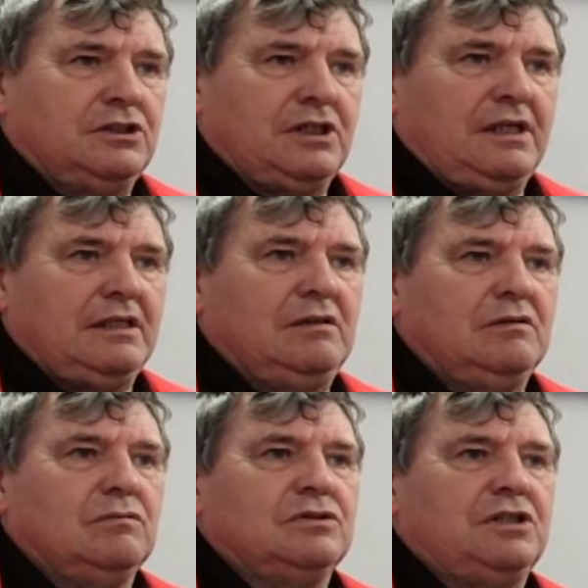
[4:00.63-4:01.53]
side
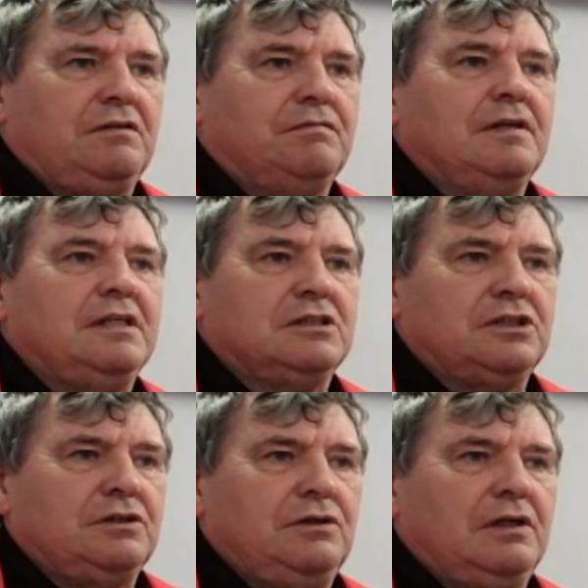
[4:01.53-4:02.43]
safely and
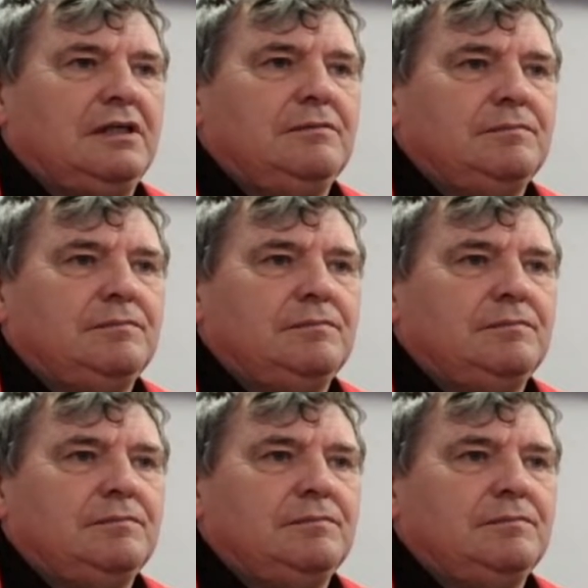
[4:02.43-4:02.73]
securely.